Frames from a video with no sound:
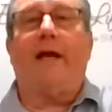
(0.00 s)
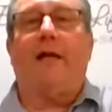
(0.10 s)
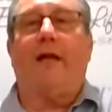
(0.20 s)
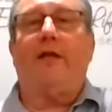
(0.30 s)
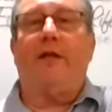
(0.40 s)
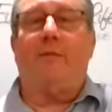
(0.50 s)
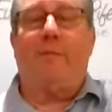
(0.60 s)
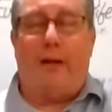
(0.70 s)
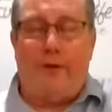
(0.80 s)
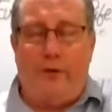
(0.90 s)
I'd like you to
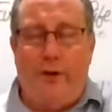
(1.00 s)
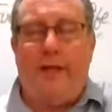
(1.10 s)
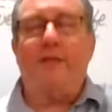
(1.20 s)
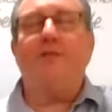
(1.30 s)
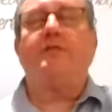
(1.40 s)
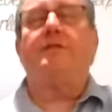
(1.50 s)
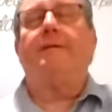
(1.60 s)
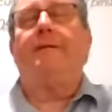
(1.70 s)
bow your heads